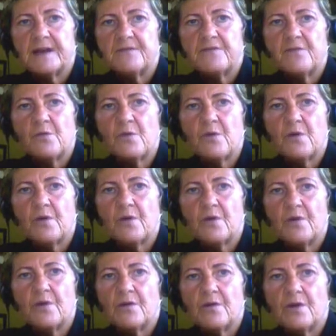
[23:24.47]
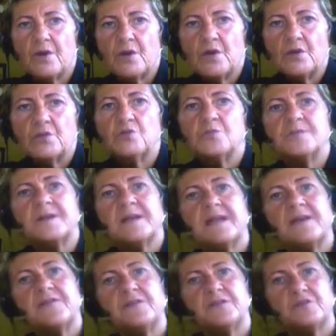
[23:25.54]
4, UB
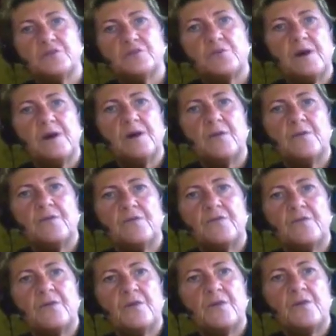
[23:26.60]
11 and 12.